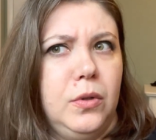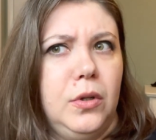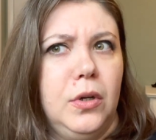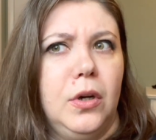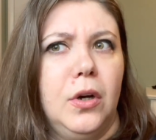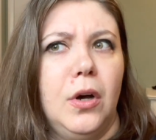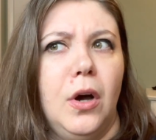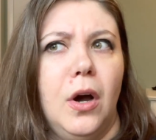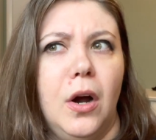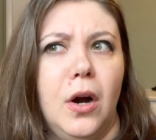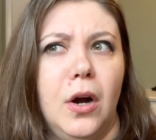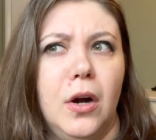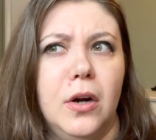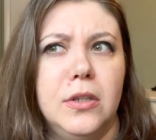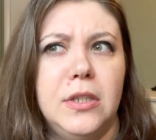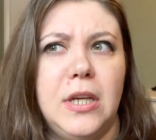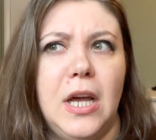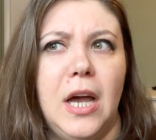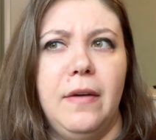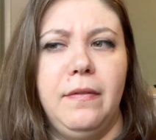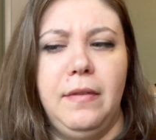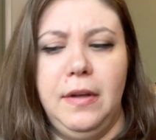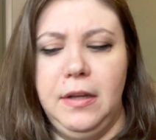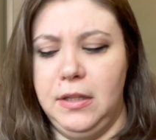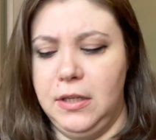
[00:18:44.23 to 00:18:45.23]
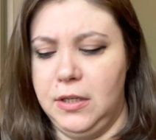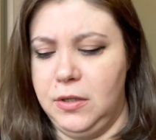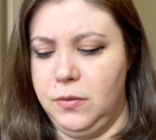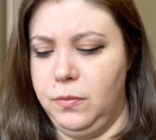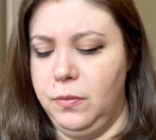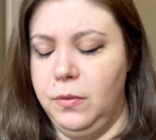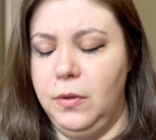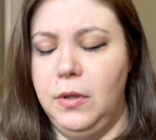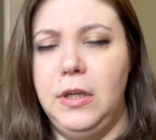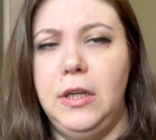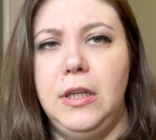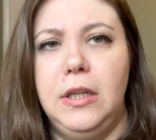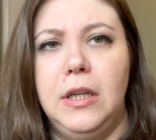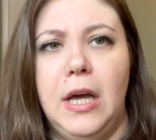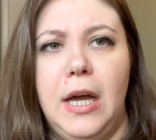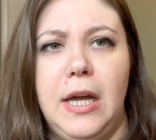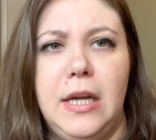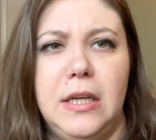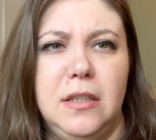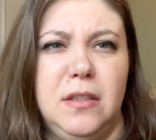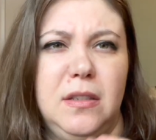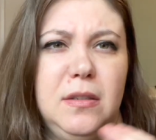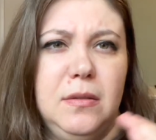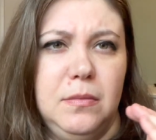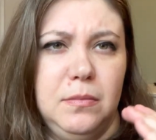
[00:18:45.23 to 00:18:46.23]
The cards have like this really
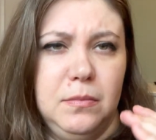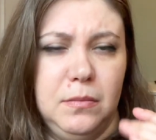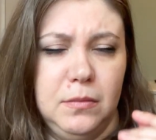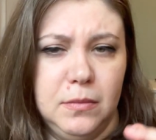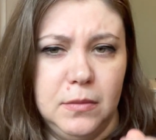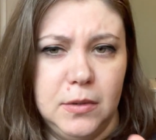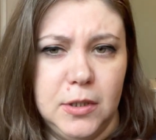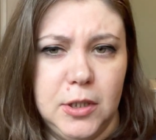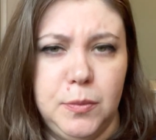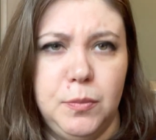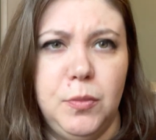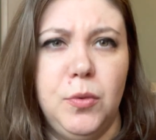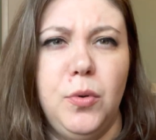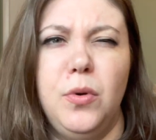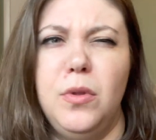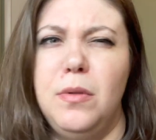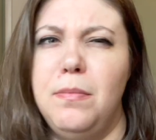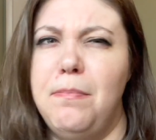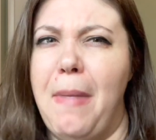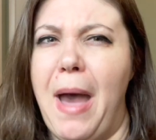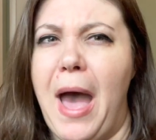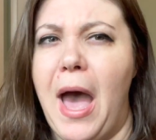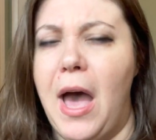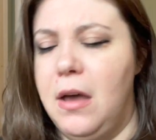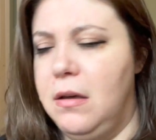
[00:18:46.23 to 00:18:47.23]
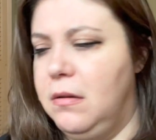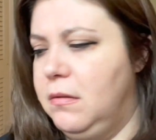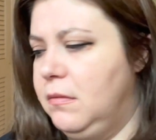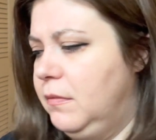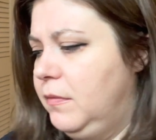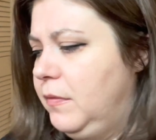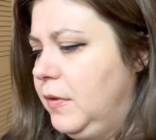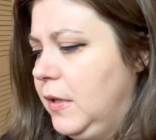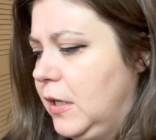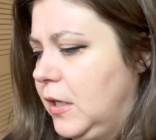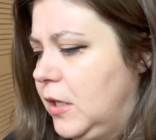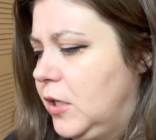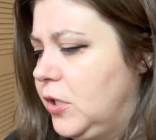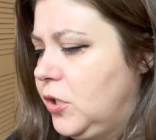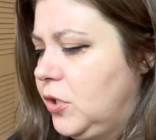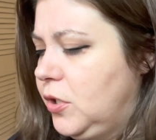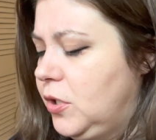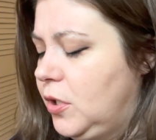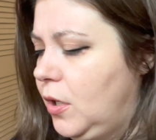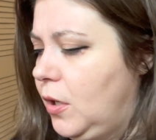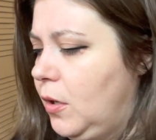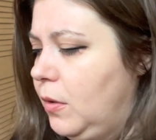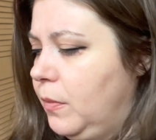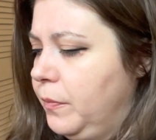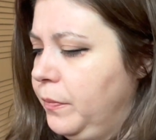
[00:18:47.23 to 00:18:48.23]
nice smooth matte finish.
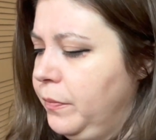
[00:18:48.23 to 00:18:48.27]
So,